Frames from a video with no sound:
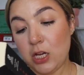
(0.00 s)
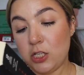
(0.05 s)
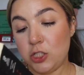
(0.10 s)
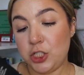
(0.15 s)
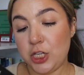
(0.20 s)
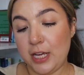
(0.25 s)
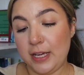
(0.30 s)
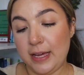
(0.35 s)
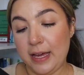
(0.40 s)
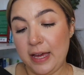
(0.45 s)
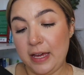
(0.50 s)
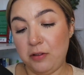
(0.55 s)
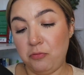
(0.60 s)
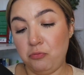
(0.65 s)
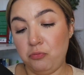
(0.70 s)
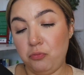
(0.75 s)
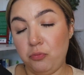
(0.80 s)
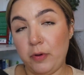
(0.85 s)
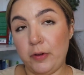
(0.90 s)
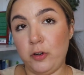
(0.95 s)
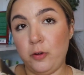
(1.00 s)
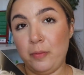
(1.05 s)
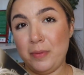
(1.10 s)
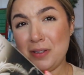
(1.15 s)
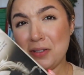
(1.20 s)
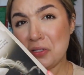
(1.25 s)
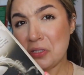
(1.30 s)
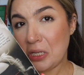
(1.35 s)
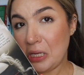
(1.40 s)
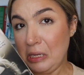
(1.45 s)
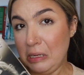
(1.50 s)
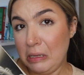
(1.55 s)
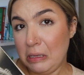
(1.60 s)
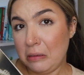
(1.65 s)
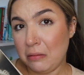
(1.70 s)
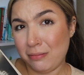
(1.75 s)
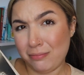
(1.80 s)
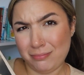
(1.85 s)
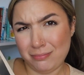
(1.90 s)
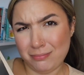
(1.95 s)
J.A.
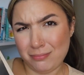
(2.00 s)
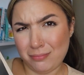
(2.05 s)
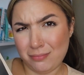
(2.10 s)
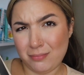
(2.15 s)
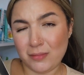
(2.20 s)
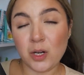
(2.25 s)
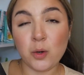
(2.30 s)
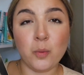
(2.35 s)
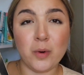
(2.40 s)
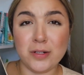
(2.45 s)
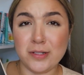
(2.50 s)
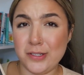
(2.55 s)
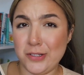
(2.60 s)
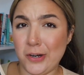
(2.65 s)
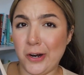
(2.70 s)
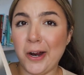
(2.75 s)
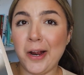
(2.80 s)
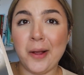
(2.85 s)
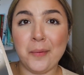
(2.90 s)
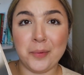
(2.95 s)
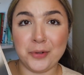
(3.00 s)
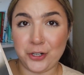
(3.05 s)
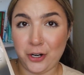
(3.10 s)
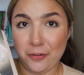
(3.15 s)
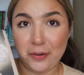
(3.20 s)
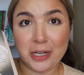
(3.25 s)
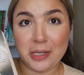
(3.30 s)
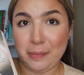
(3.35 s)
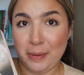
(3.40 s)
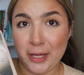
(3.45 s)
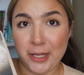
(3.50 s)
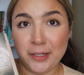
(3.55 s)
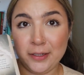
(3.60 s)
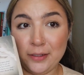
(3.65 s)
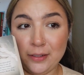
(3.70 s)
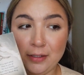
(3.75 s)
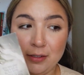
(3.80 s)
Bruddermisky, 1 star, I would not recommend.